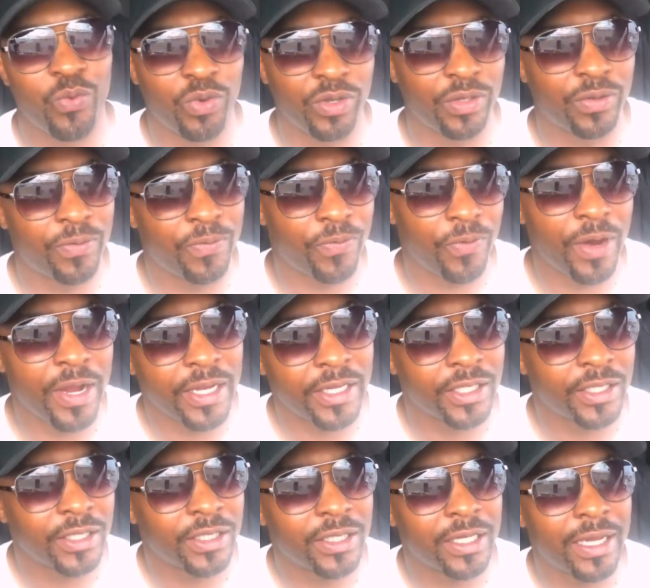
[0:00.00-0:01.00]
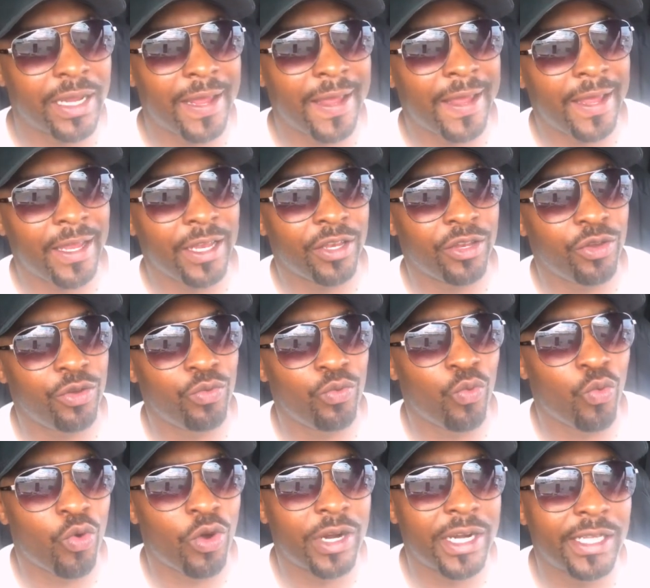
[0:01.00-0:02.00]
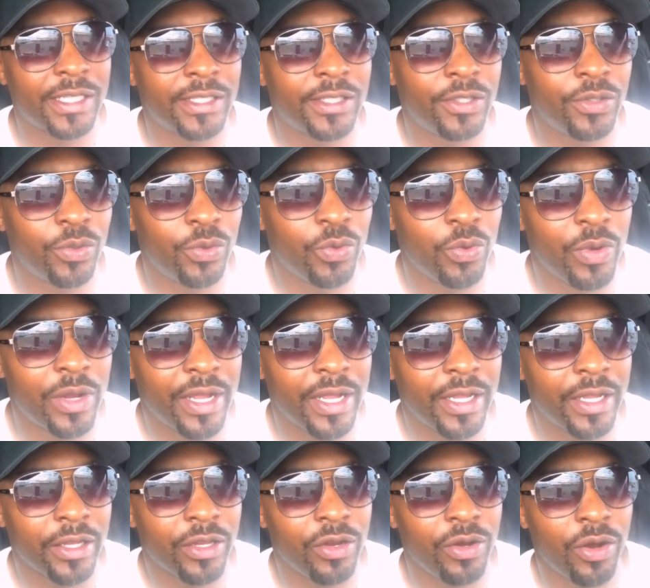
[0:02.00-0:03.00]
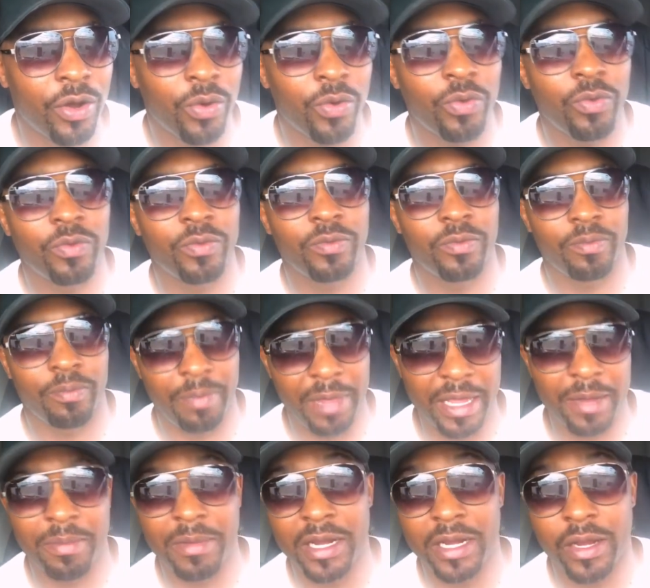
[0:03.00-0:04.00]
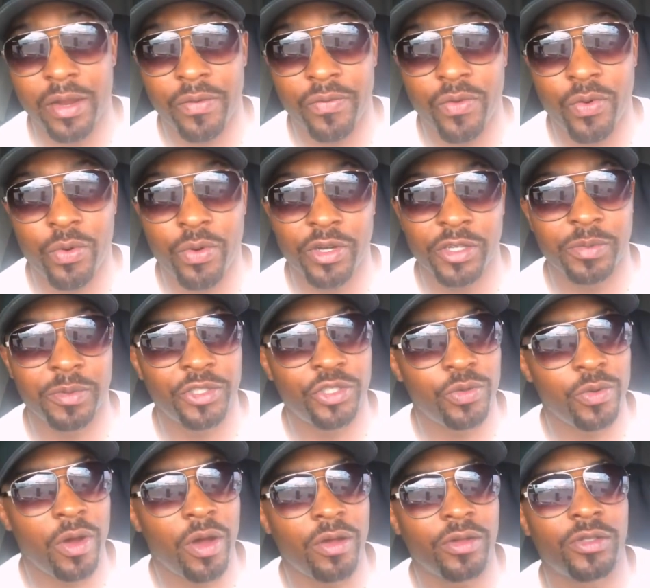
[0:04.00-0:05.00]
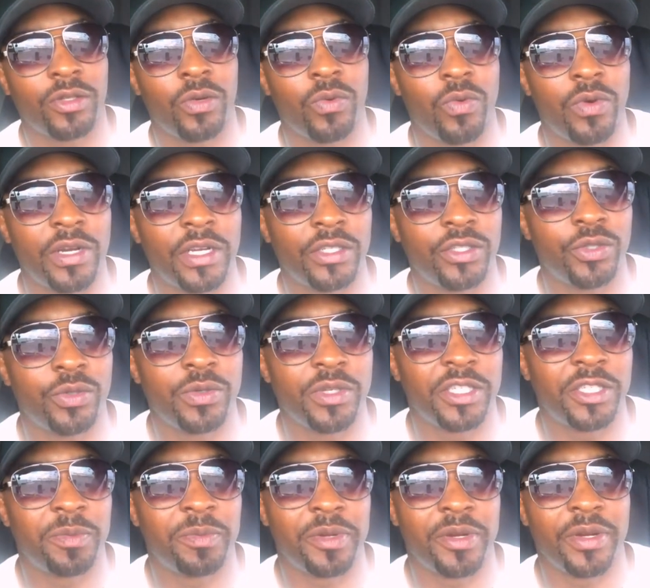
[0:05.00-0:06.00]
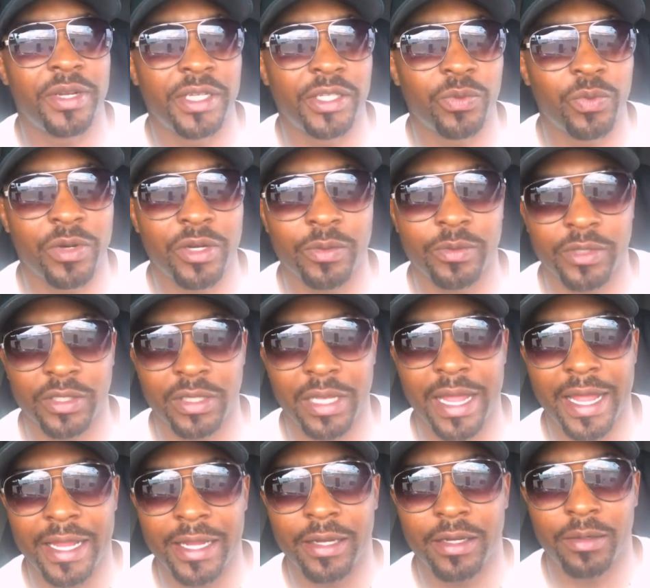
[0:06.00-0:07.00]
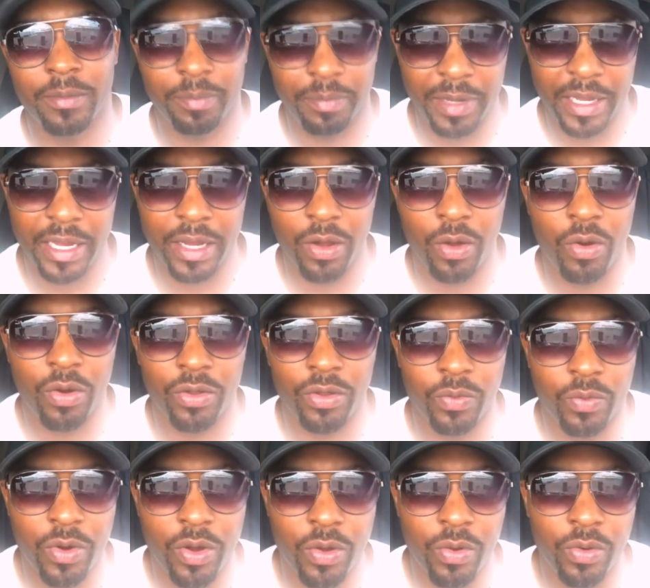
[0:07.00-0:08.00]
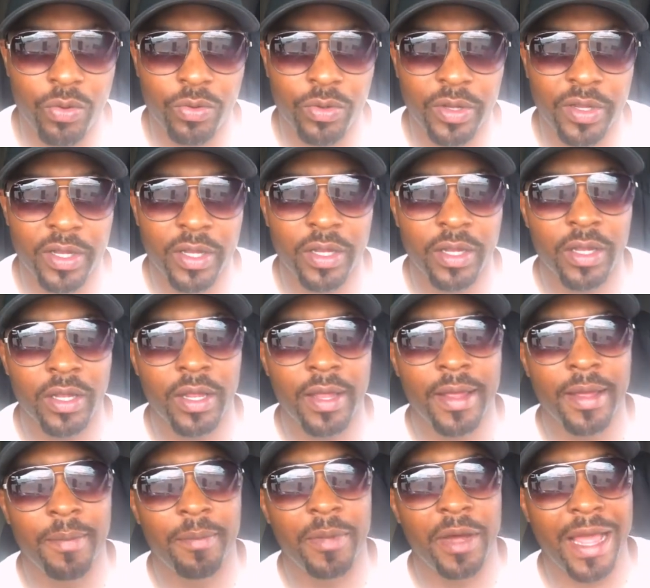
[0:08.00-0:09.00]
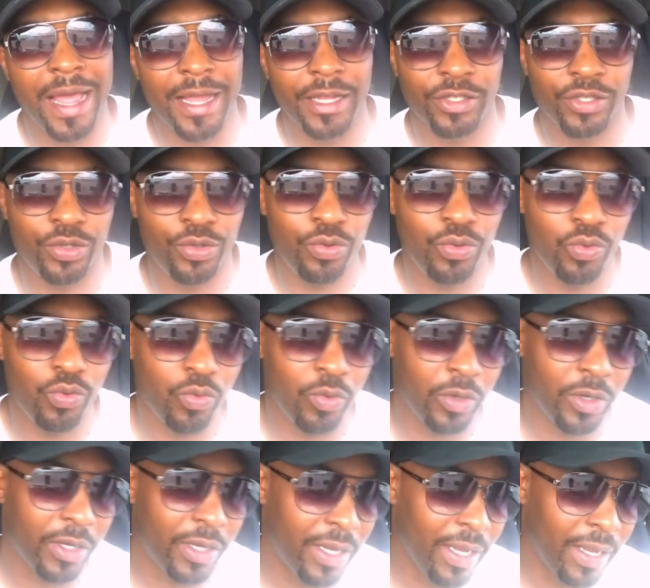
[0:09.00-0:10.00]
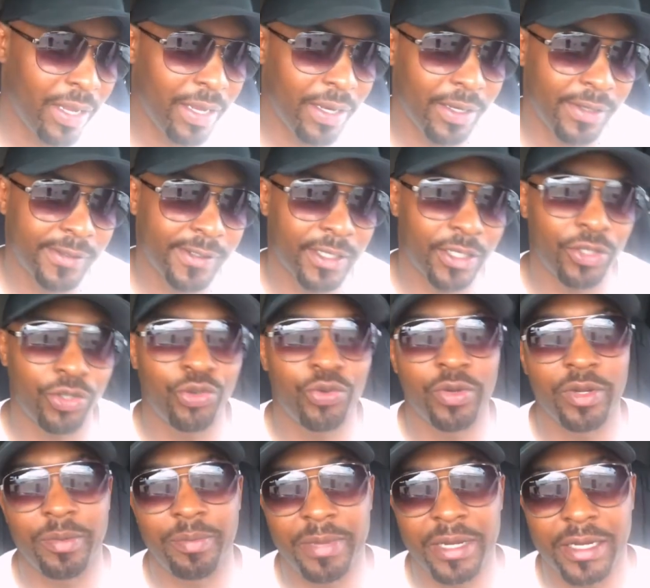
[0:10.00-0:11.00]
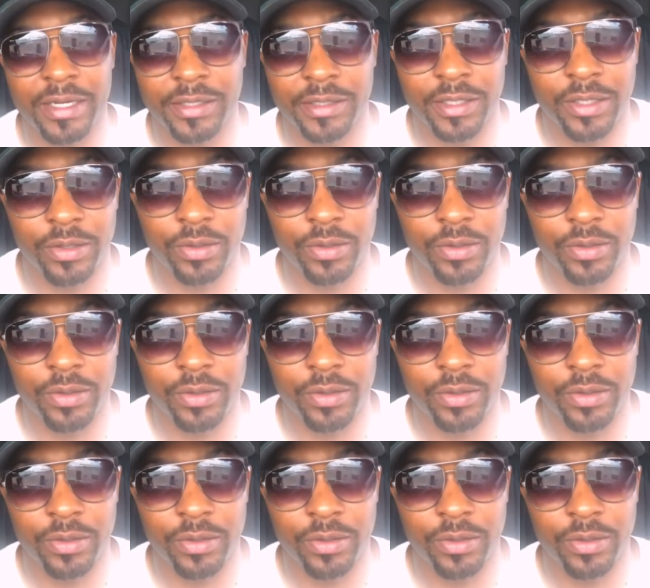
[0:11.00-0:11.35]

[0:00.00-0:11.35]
fresh, and you wanted to, you know, make money, of course, but you also wanted to experience what it was like being on the road. But as you get in this industry and been in this